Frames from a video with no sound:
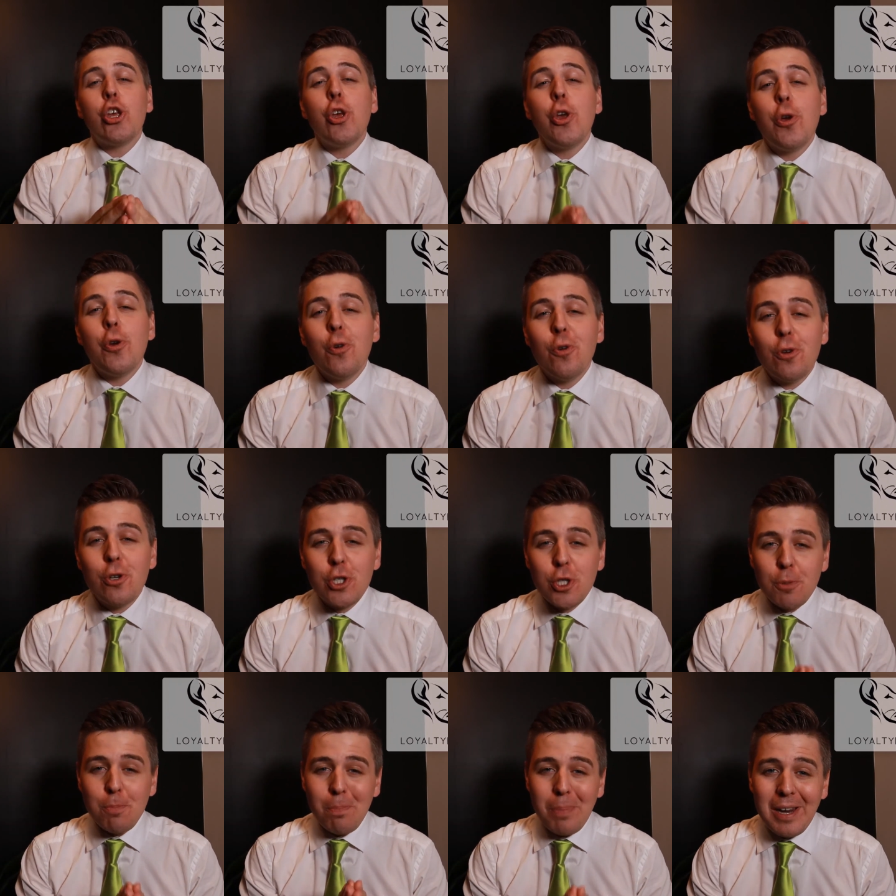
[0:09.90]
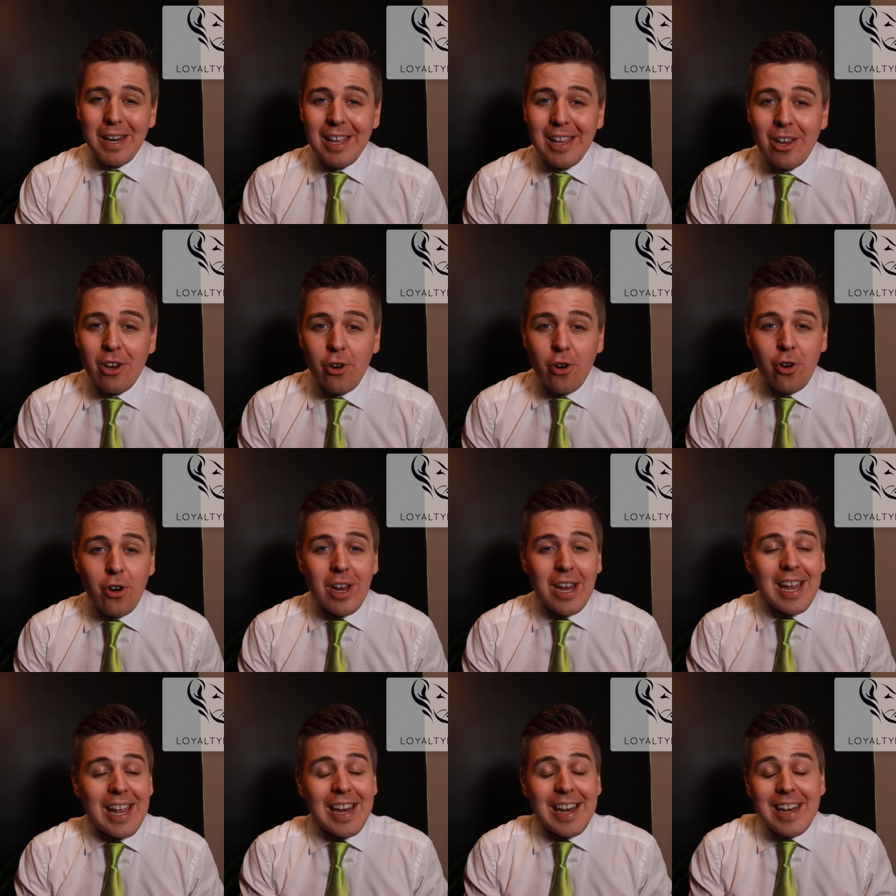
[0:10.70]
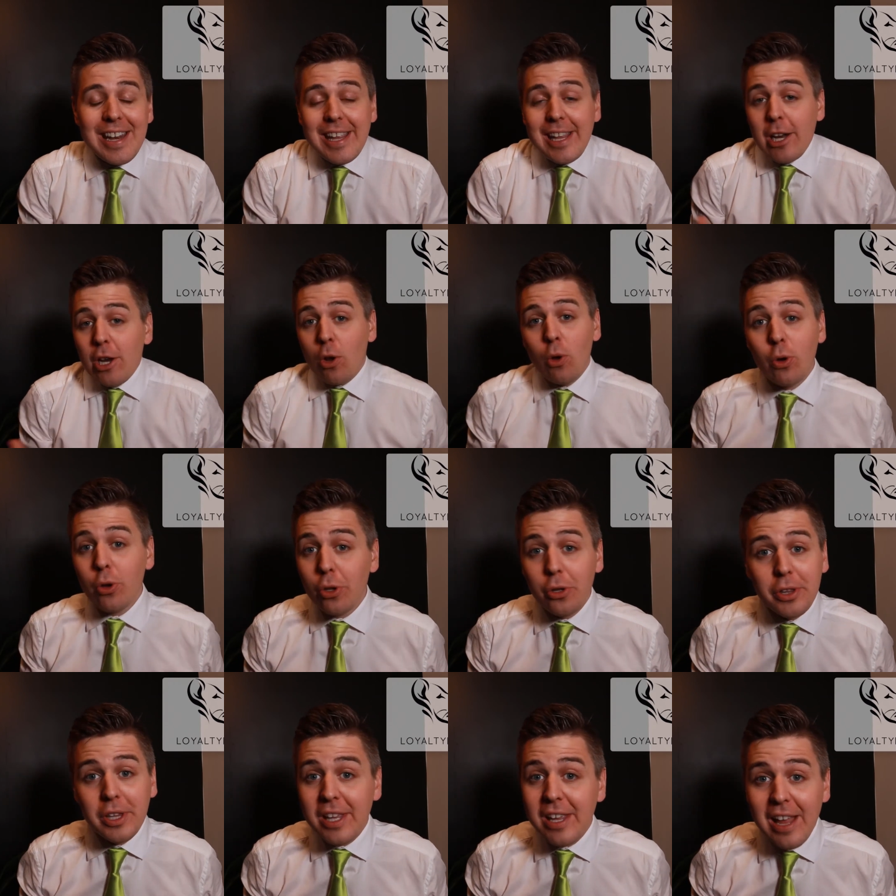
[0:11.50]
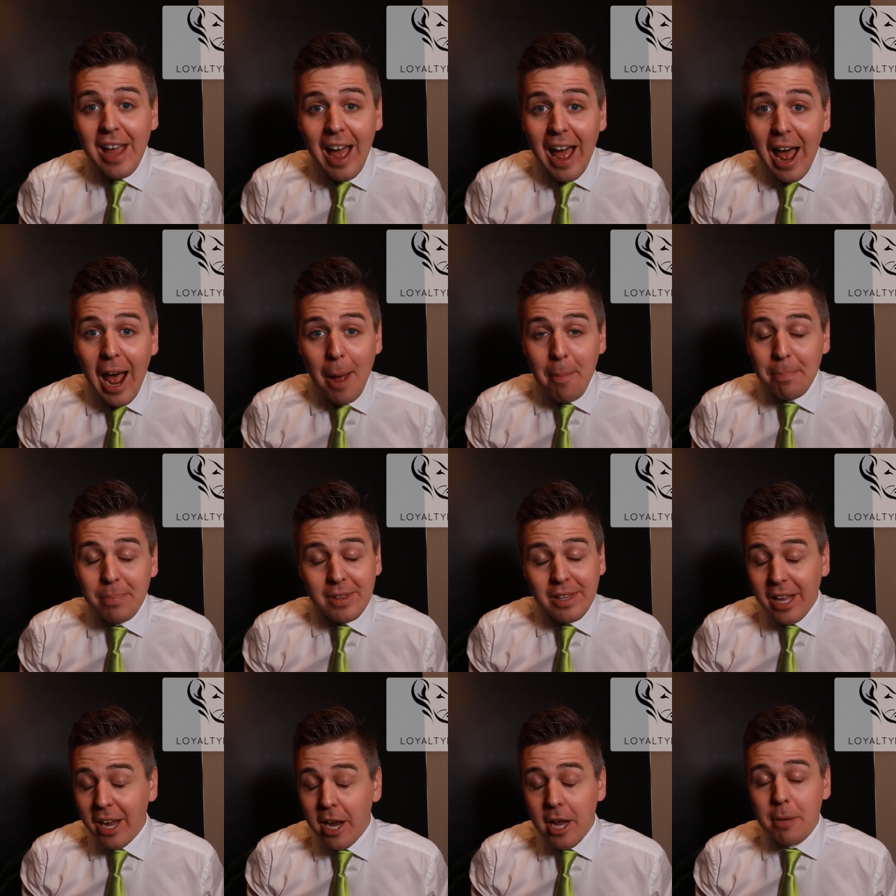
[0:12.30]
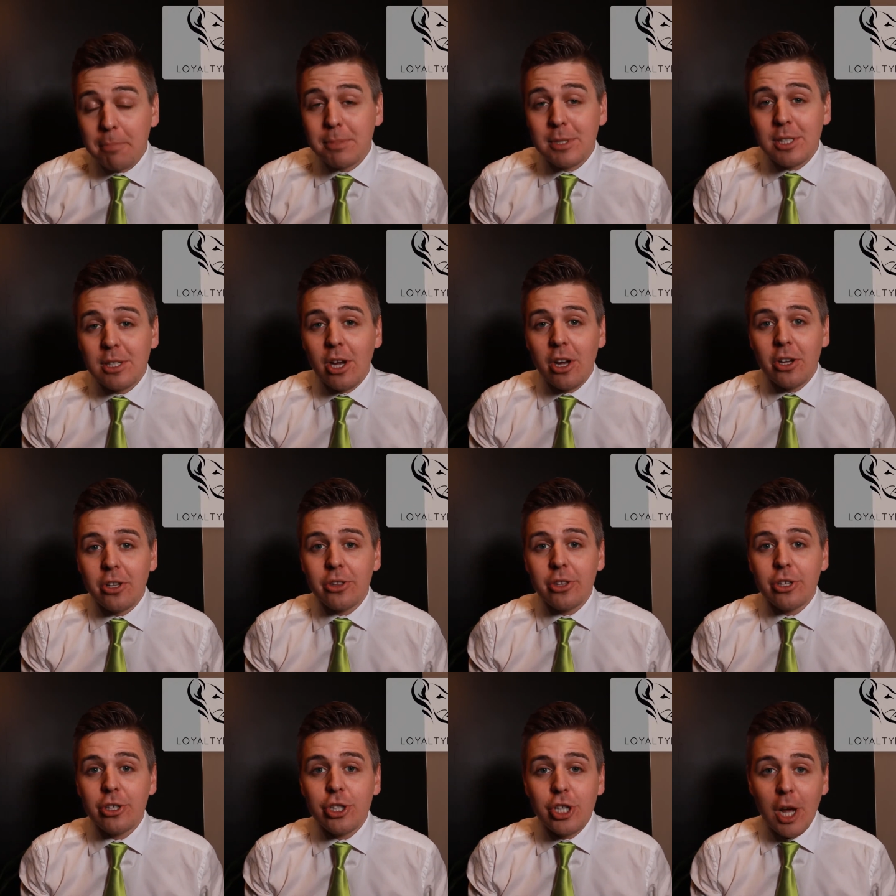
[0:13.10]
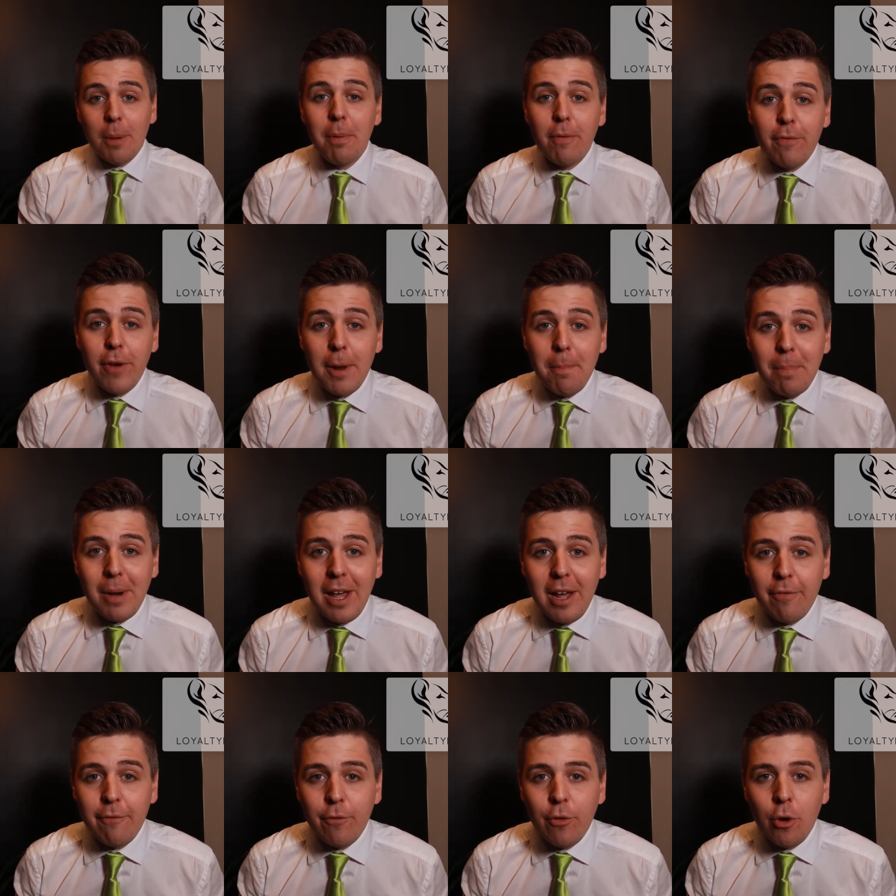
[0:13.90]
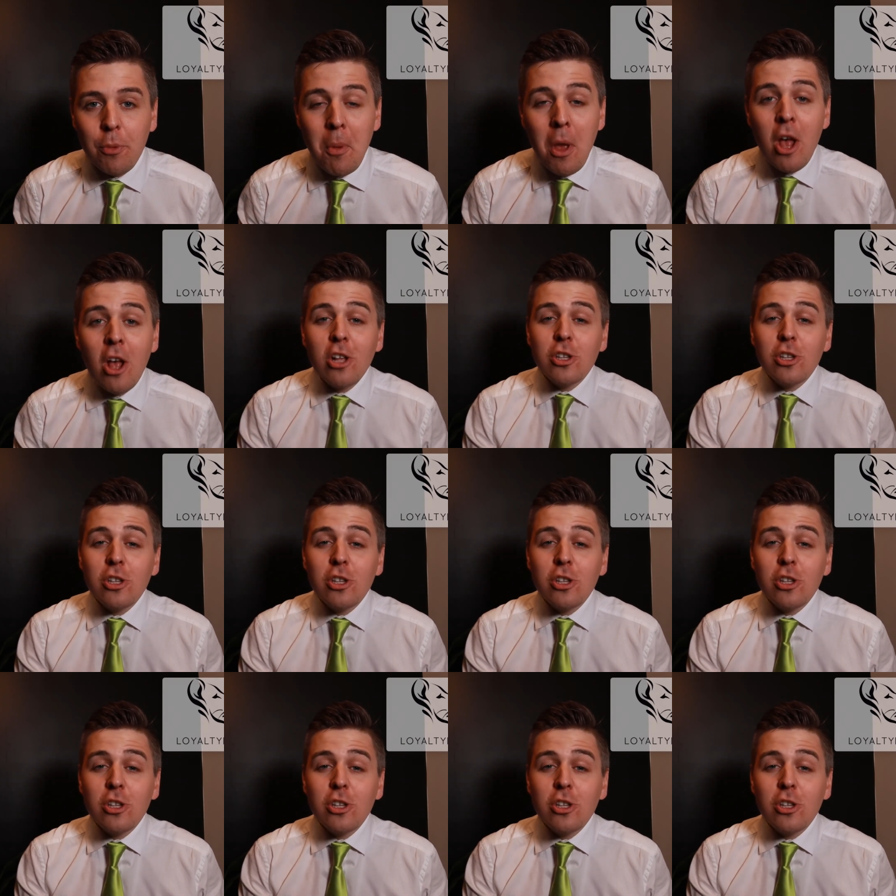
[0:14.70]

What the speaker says: huge player in the loyalty app types on the Shopify platform.